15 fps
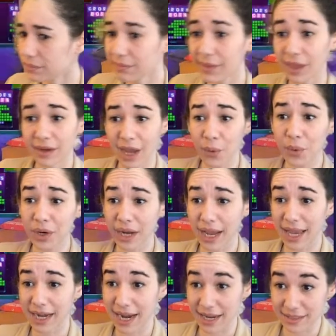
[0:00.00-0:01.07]
Now we're going to
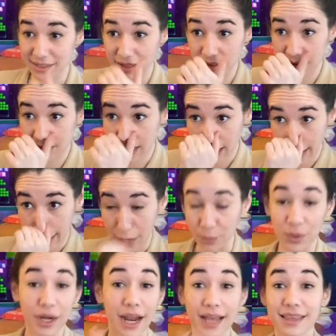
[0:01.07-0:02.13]
add assets. We're
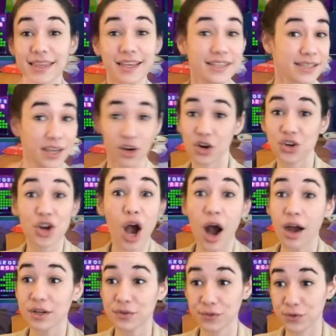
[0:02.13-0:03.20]
going to add things that are
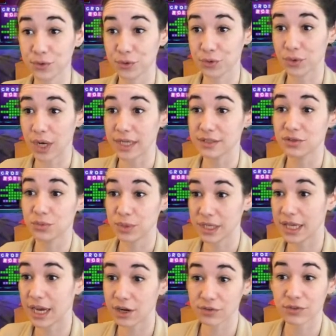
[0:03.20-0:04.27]
not food, right? So be
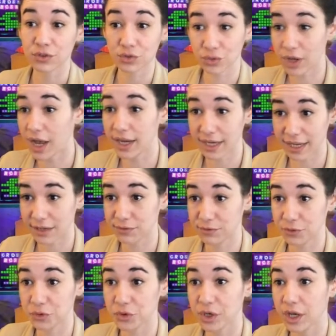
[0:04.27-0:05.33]
careful, do not add
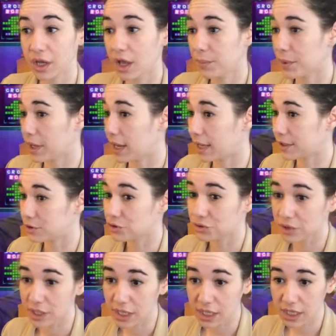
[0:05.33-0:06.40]
food. I'm going to add a
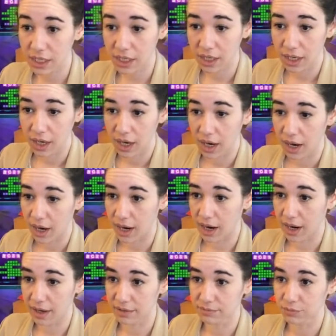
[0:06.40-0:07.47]
tree,
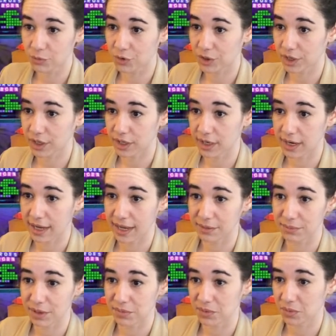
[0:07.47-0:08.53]
We're gonna add,
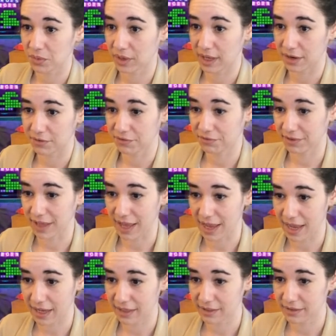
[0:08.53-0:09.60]
maybe we'll add a
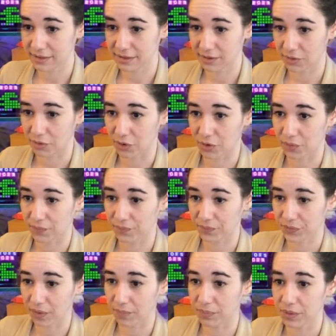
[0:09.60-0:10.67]
flag or
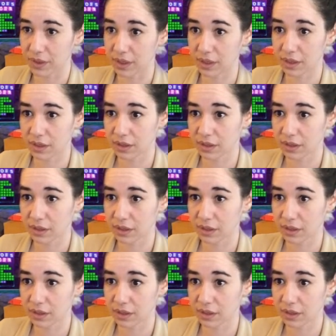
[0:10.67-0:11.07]
something.